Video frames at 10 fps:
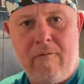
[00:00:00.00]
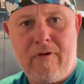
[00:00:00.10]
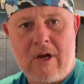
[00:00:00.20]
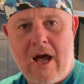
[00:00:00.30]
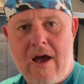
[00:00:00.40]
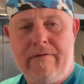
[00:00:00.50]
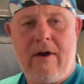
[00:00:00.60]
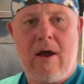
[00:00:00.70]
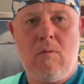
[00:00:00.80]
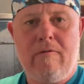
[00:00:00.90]
for Clive,
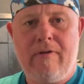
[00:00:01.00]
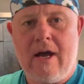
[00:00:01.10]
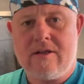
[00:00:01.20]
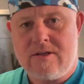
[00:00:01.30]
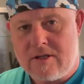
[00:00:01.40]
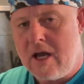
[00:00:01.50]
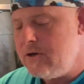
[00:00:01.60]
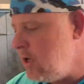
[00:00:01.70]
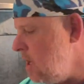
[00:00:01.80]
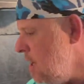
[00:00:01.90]
and one for Auntie
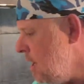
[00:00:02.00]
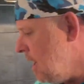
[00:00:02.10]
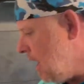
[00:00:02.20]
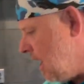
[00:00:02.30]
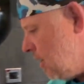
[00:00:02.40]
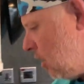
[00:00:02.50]
Sandra. And